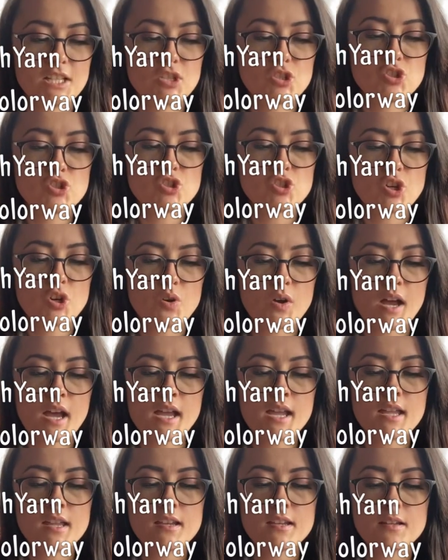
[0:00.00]
so
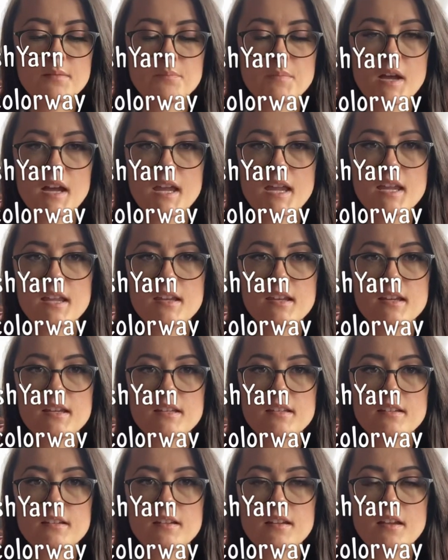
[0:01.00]
I ended up buying it